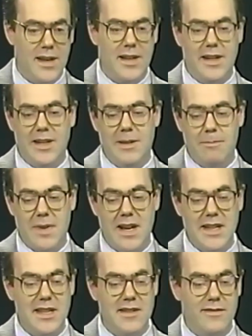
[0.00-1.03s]

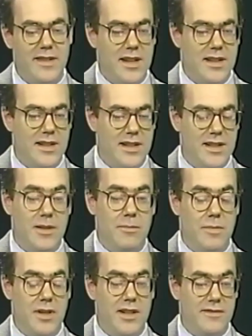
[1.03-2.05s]
I give
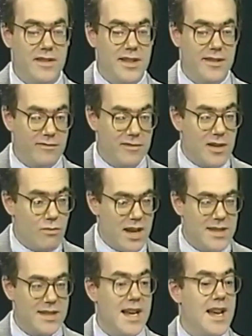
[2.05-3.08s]
often the free
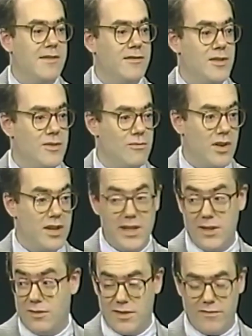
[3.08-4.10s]
Wednesday afternoon
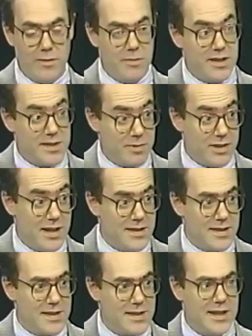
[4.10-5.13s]
walking tours for the Municipal
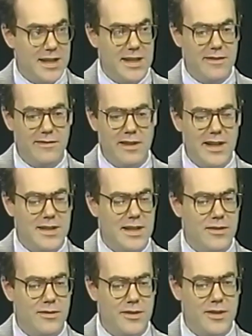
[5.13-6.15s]
Art Society of Grand
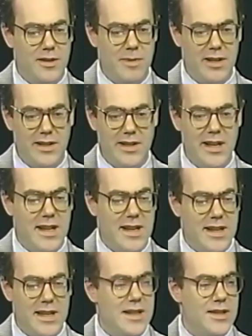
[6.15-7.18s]
Central Terminal.
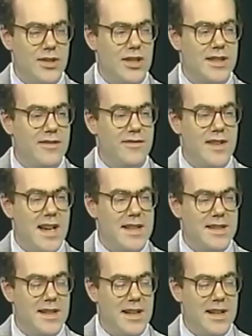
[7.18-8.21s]
It is just a
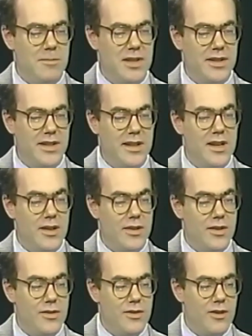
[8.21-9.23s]
fascinating building.
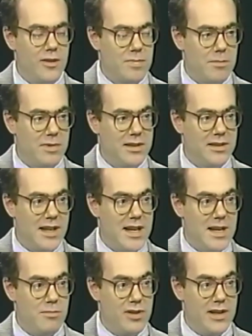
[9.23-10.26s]
The New York Public
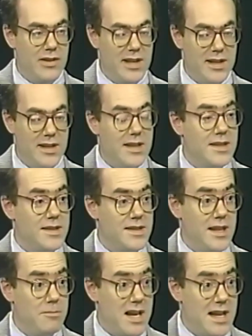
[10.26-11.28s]
Library,
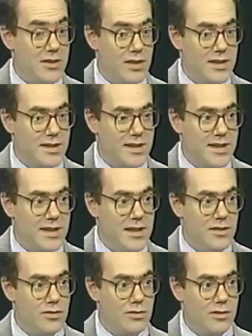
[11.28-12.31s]
St. Patrick's
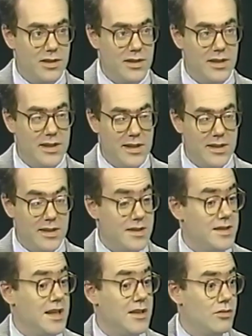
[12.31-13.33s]
Cathedral,
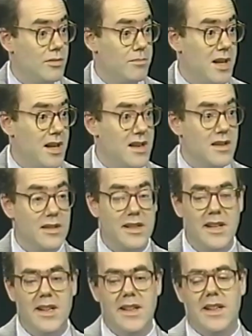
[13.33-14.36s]
Central
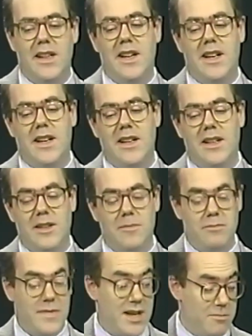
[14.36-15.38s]
Park.
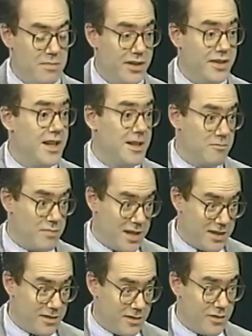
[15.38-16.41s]
Not a building,
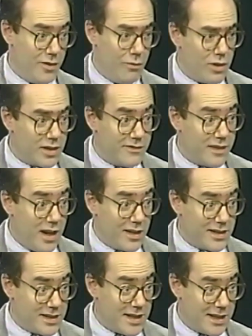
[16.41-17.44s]
but a work of
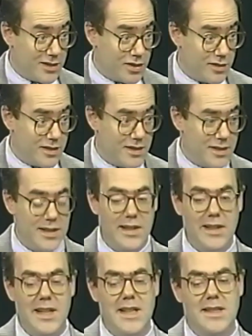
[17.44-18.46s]
architecture
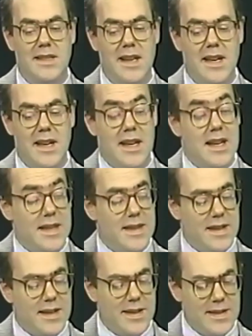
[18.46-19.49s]
nonetheless. Sure.
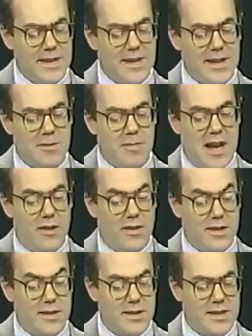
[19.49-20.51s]
The other thing
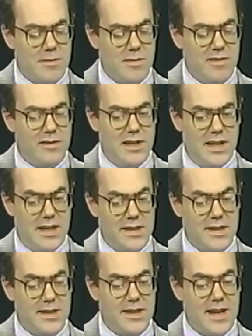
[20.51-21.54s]
about some of
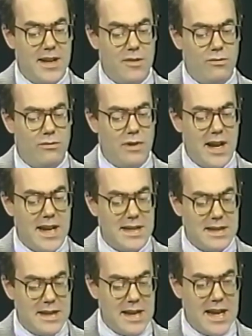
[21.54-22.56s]
these is that
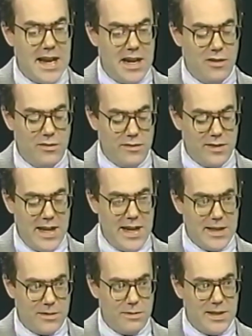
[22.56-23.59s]
right now,
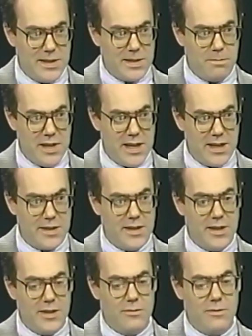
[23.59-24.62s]
as we speak,
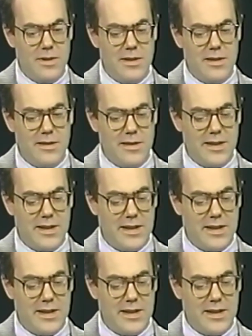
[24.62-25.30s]
we're